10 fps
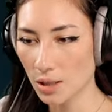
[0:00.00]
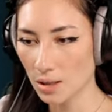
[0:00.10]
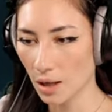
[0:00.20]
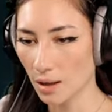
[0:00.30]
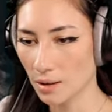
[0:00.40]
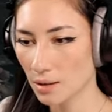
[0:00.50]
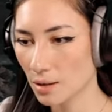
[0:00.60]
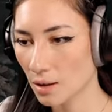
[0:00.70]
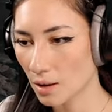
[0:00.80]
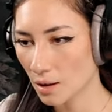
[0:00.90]
again.
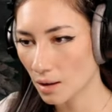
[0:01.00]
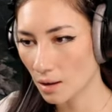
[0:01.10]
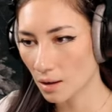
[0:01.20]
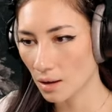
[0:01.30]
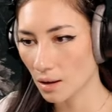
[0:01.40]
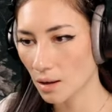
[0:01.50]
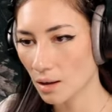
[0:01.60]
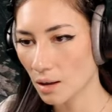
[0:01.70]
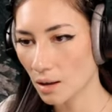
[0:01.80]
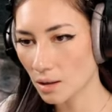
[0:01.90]

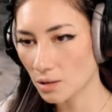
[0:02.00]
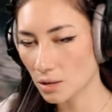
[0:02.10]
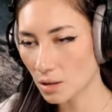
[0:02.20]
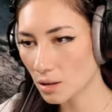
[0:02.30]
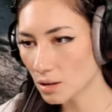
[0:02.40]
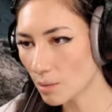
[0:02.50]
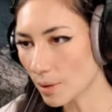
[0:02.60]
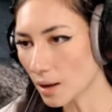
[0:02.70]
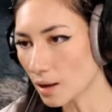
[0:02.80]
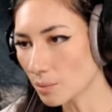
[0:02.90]
Actually, not
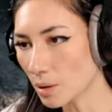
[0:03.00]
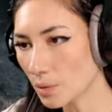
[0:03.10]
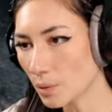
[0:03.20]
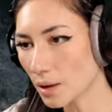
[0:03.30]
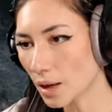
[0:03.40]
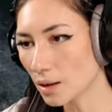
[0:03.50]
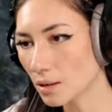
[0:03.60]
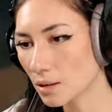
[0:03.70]
bad. Maybe we can.